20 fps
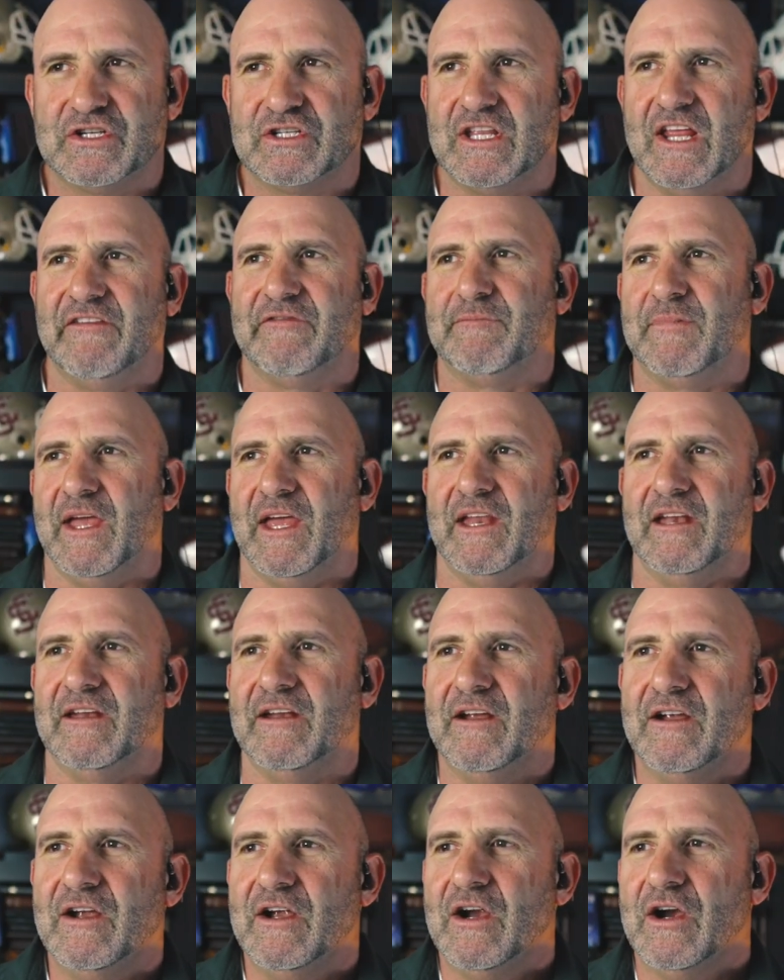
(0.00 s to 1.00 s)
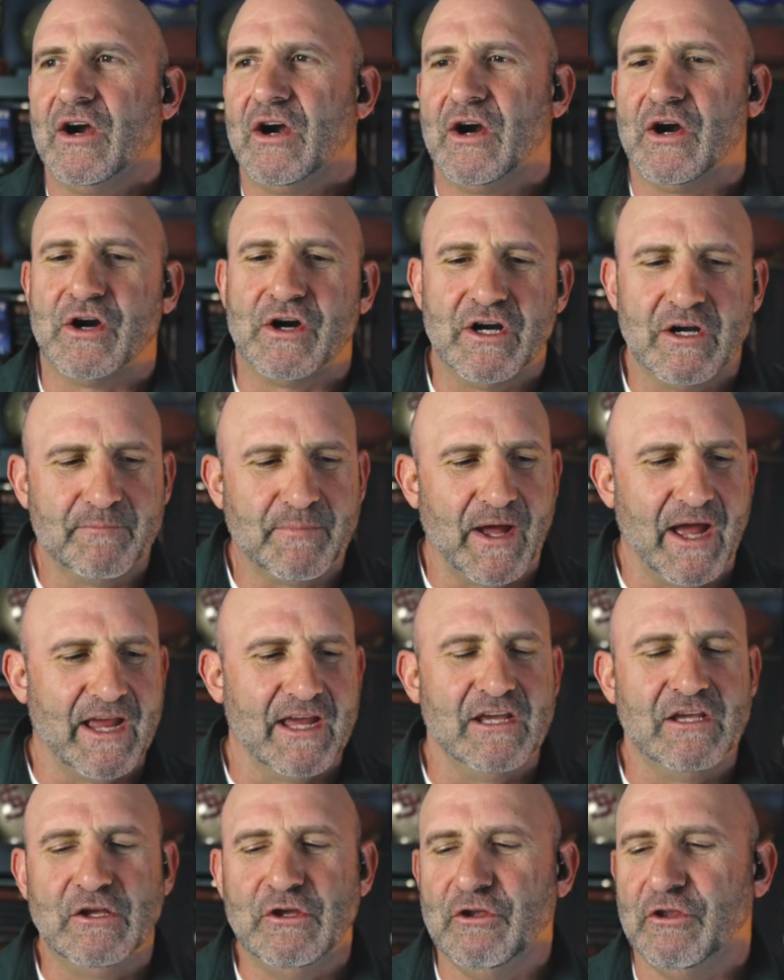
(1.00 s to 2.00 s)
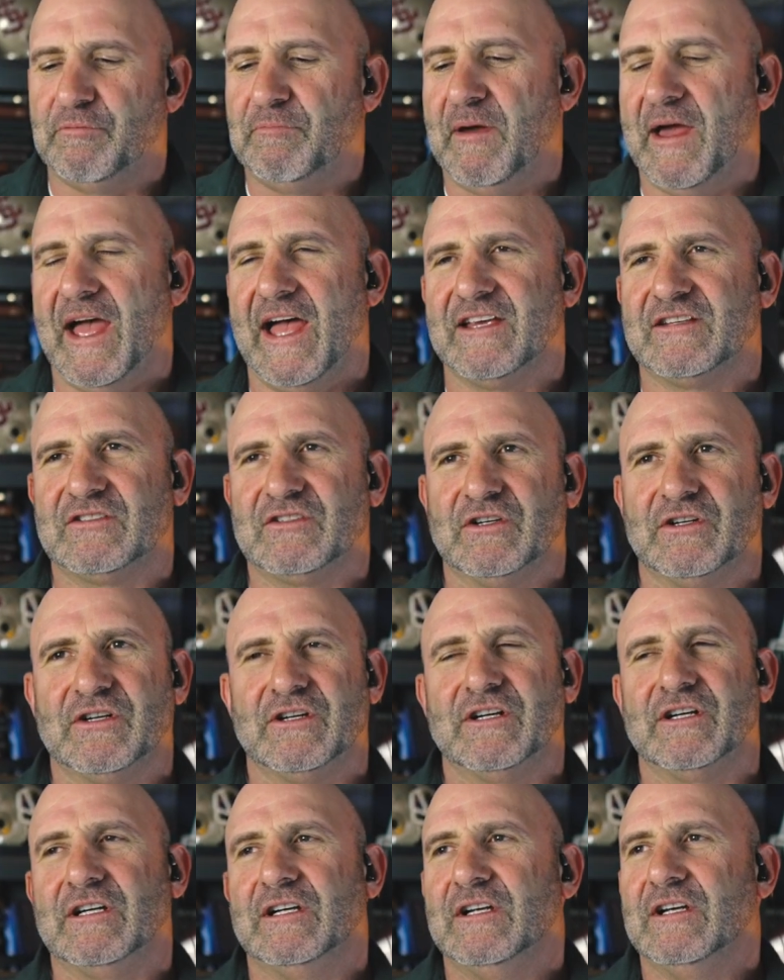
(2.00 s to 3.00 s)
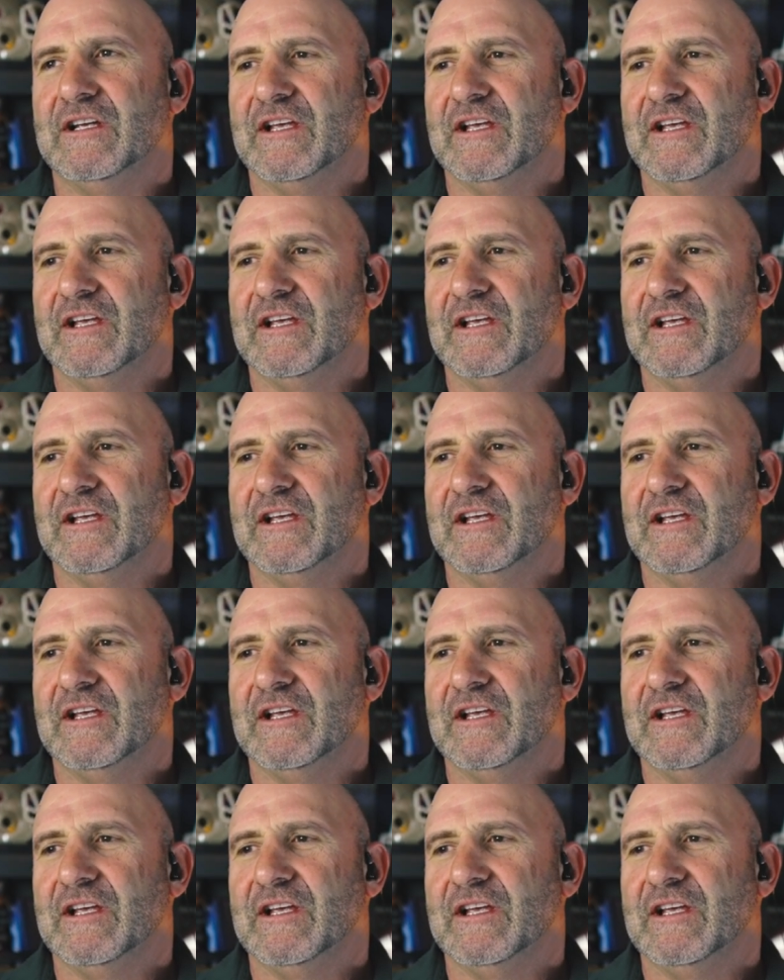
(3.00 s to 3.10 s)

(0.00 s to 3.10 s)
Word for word: They've been yep. hurt yep. by a youth pastor.